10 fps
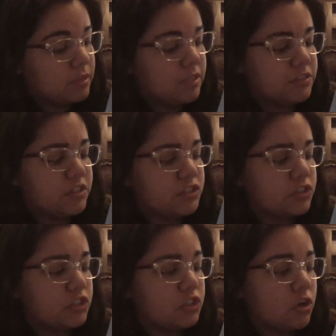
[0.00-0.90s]
Is this
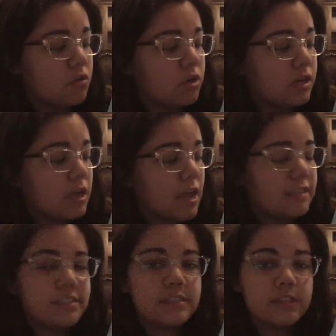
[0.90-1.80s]
a joke? I
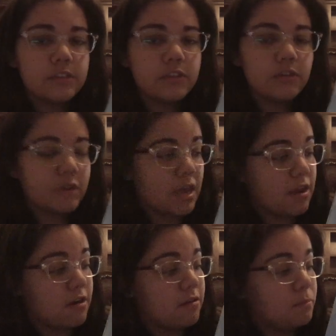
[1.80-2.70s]
still don't
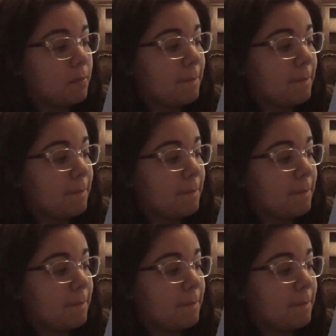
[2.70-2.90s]
care.